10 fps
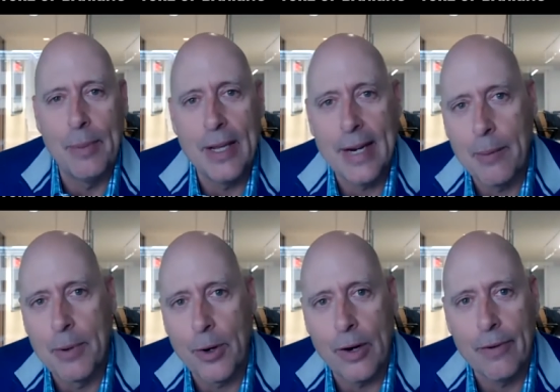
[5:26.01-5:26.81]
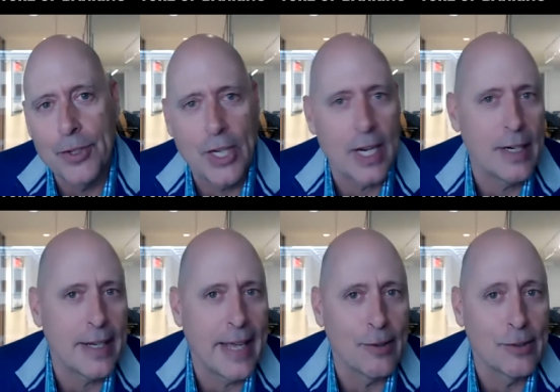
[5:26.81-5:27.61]
being able to offer checking
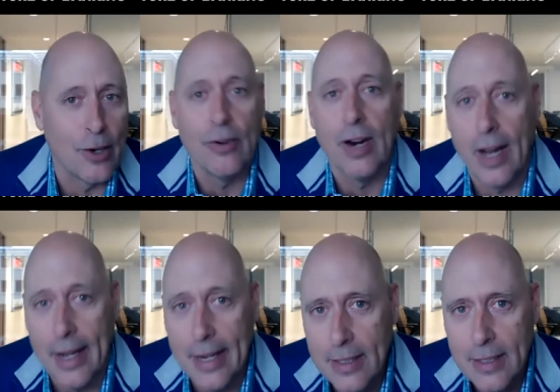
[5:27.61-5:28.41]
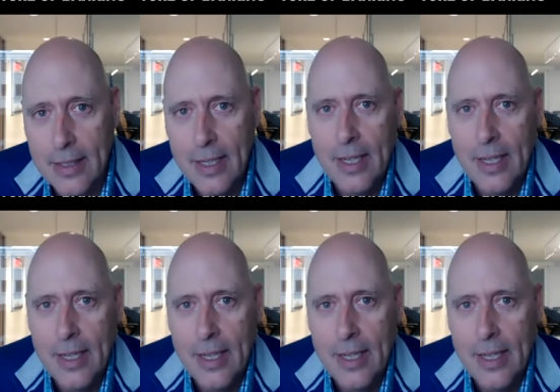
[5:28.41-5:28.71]
accounts online.